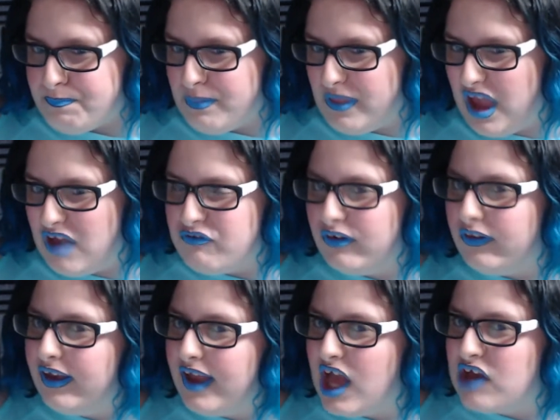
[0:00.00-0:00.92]
I feel
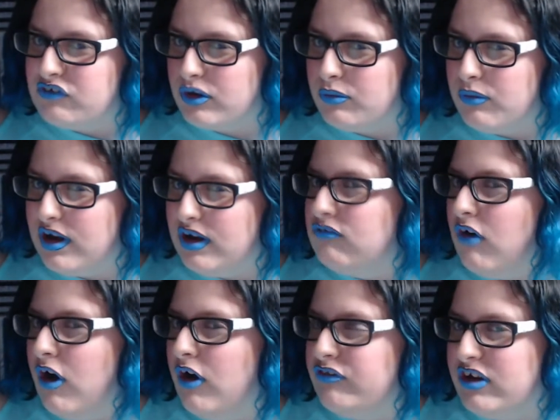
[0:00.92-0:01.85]
like everyone
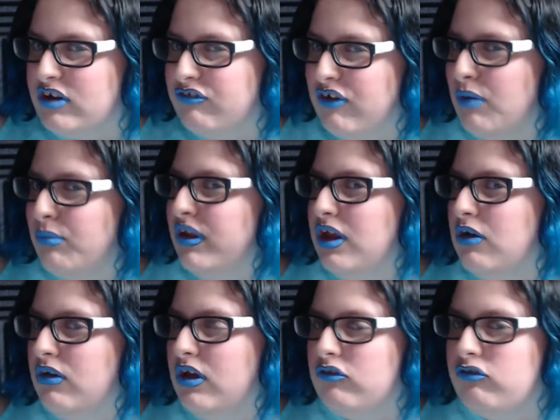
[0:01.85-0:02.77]
involved in a family
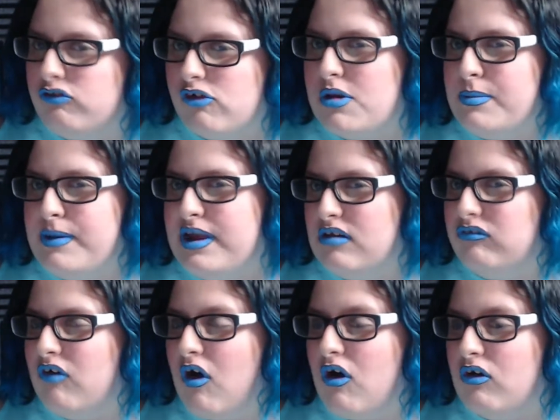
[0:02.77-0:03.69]
unit should be
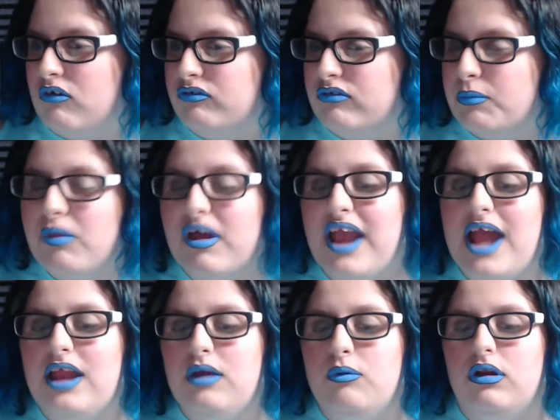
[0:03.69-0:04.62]
involved. Like,
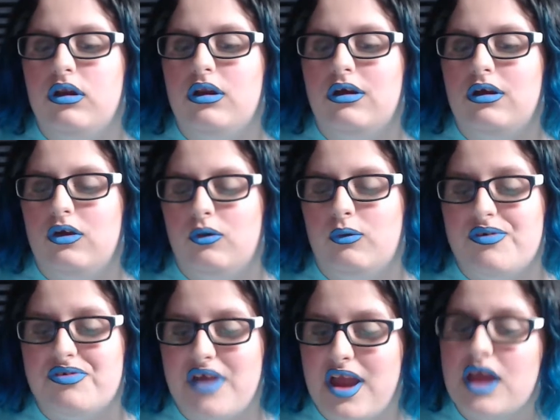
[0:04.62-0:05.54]
anyone who
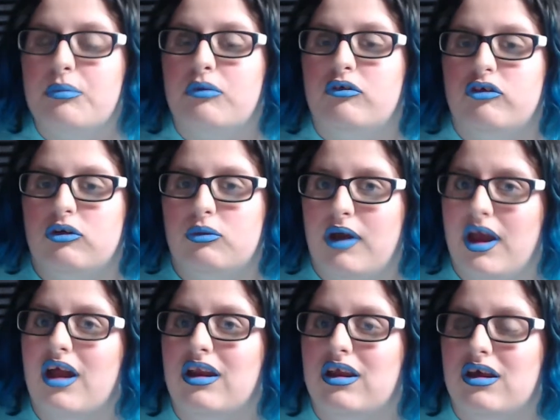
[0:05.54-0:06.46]
is able to
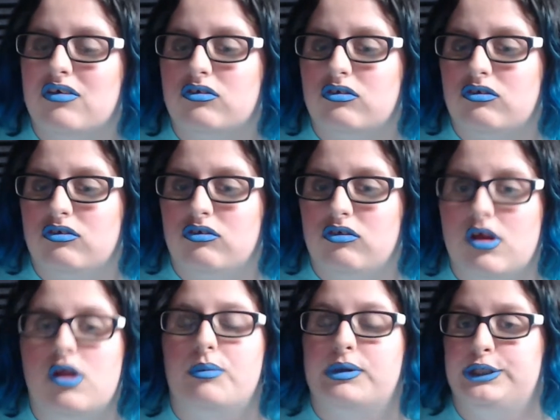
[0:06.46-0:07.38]
and is, you
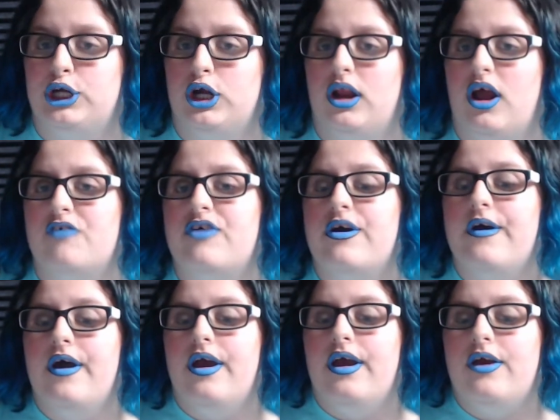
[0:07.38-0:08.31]
know, mature enough
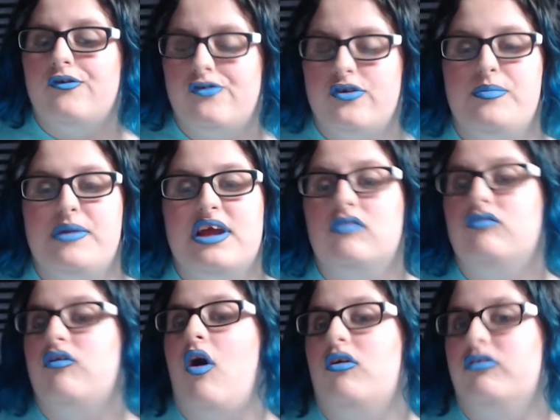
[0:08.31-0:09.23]
should be
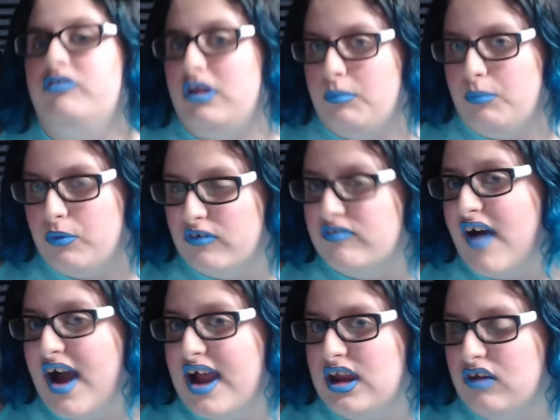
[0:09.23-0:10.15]
involved in
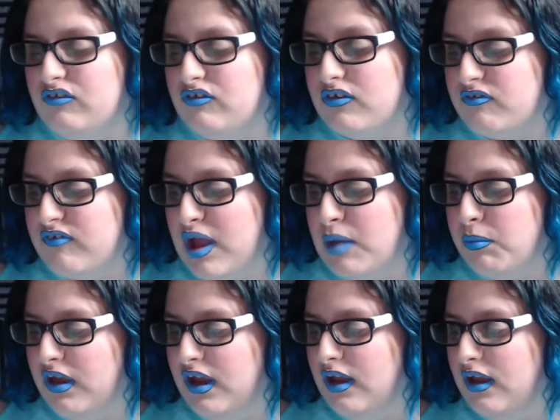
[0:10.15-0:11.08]
providing for the
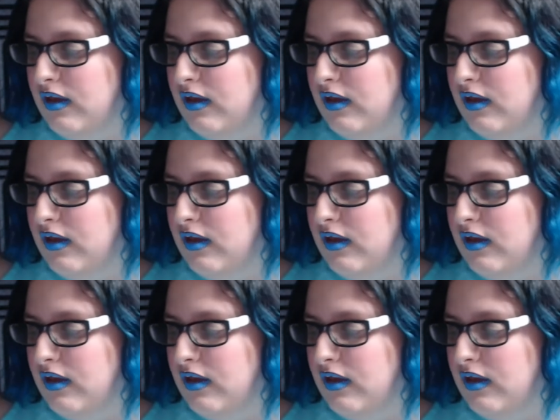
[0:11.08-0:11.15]
family.